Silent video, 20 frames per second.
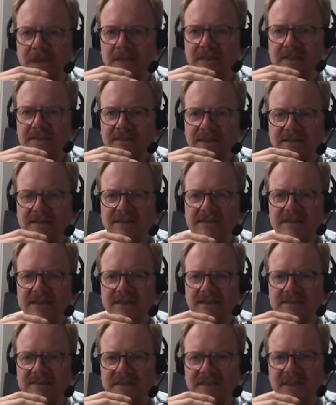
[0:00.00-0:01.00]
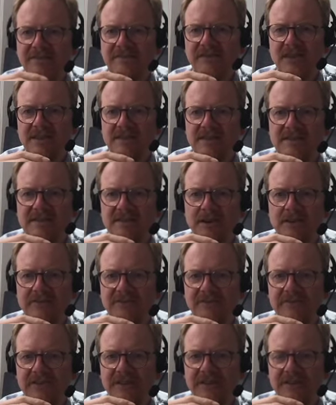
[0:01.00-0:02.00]
statistical significance
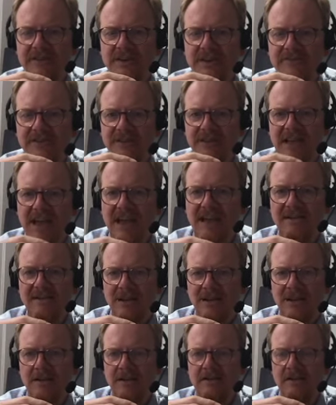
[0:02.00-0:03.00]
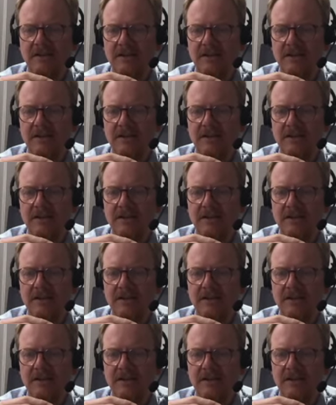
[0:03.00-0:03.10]
of the data,